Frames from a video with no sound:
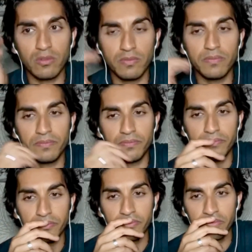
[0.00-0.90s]

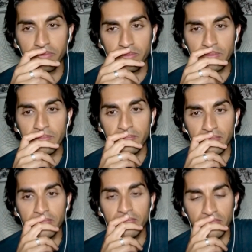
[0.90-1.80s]
different
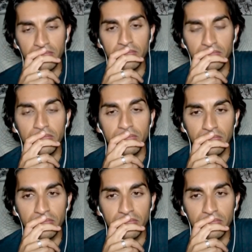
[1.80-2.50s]
things. We had